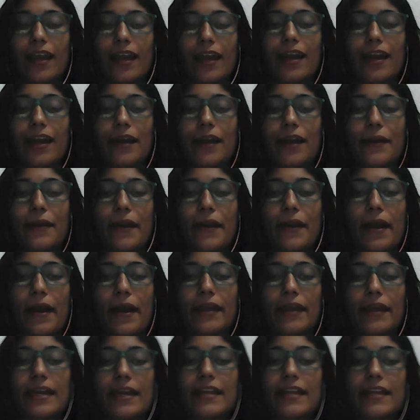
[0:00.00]

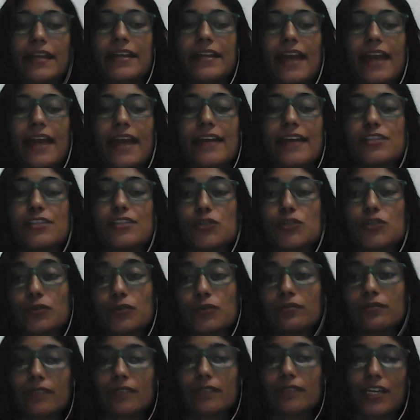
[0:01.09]
and getting
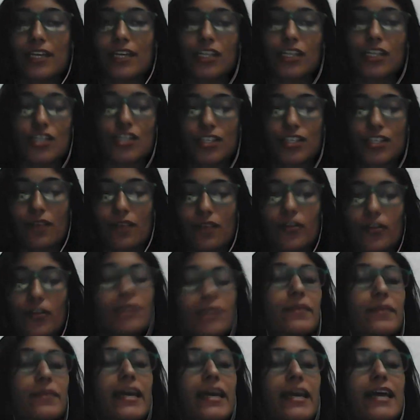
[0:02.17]
A2 English level.
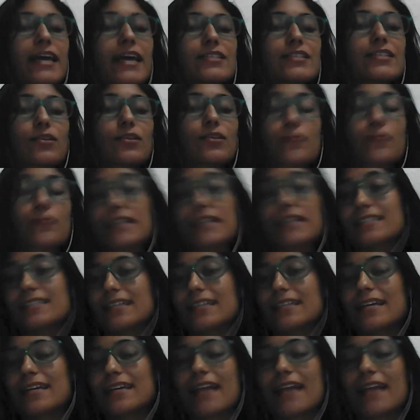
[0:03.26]
So
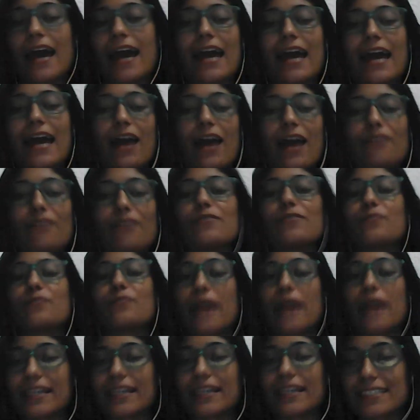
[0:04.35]
recently I have been
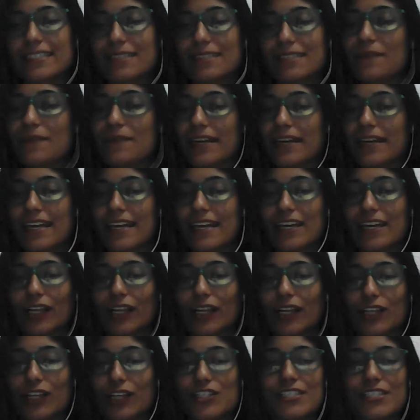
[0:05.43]
practicing my
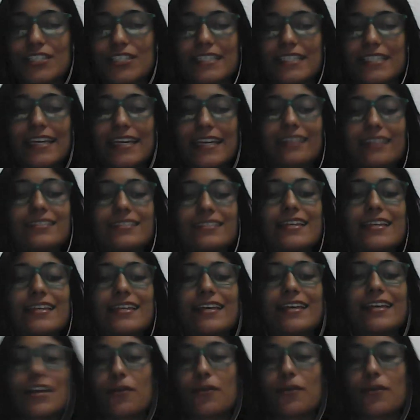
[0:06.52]
English skills
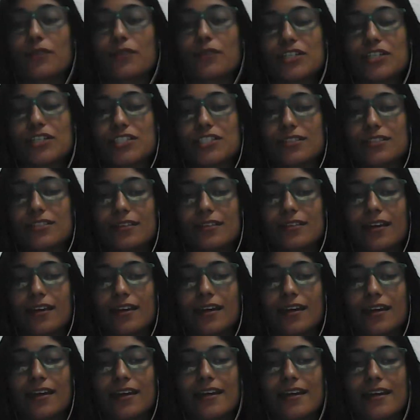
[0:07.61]
in Cambridge,
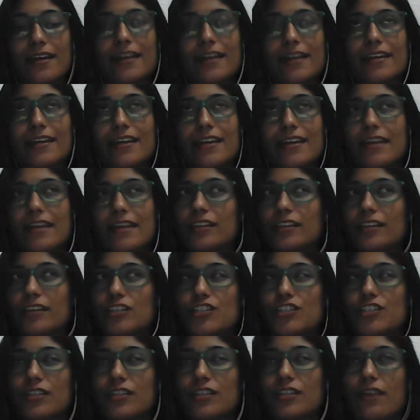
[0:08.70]
getting
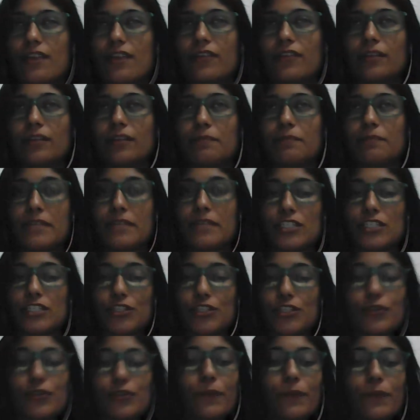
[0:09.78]
English level
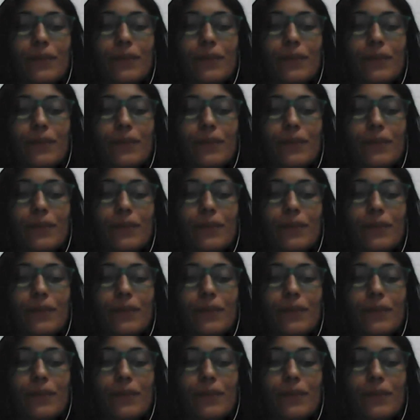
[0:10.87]
B2